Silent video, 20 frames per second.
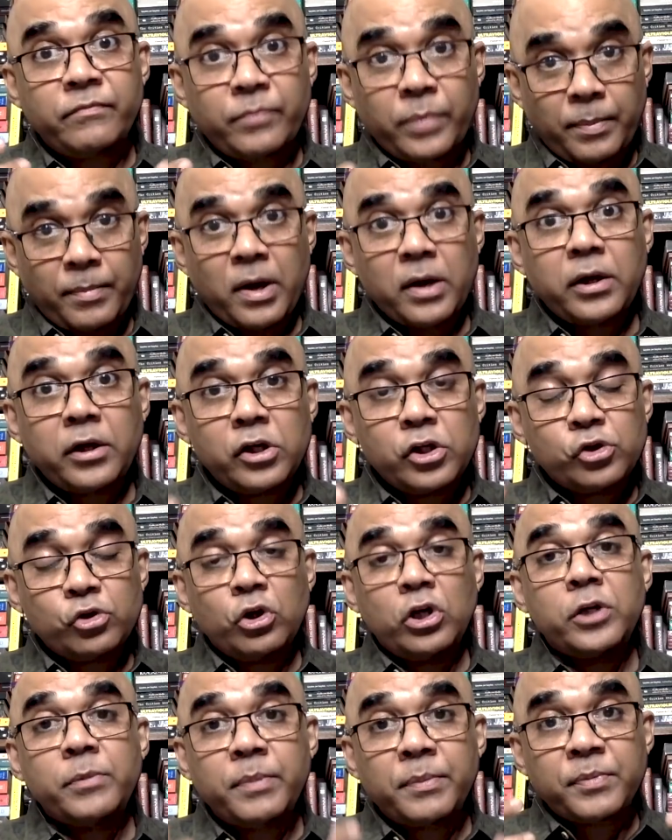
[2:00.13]
Prabhakaran is
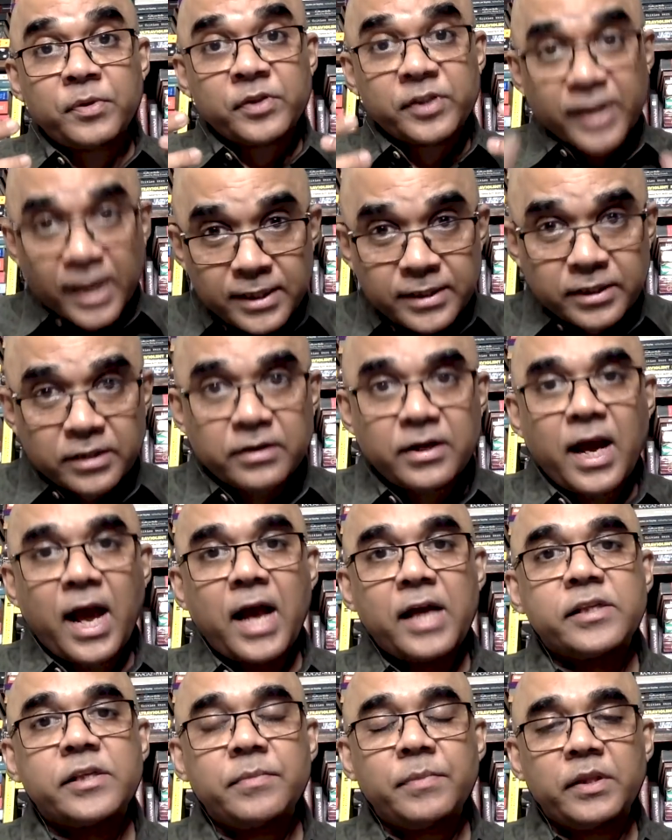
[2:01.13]
going to be presented
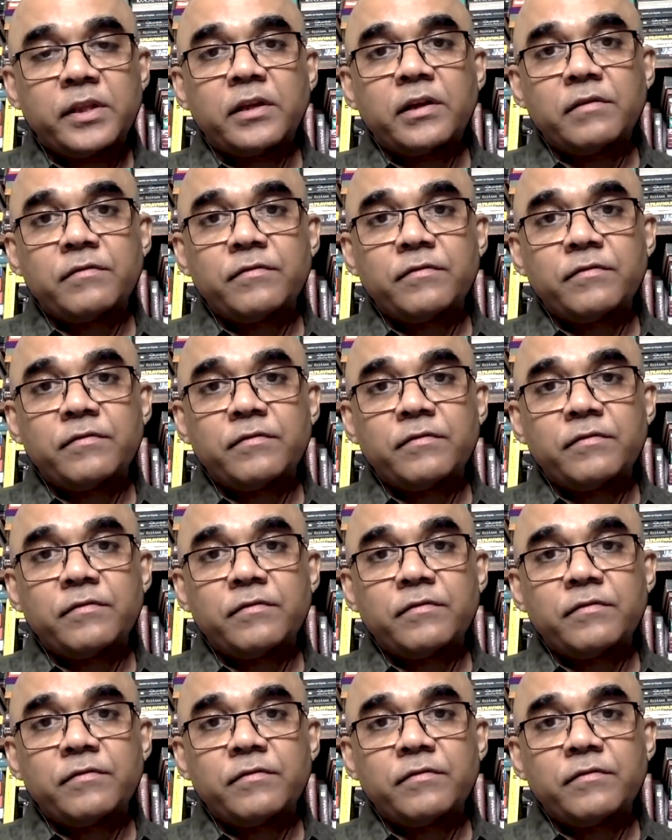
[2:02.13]
as a mythical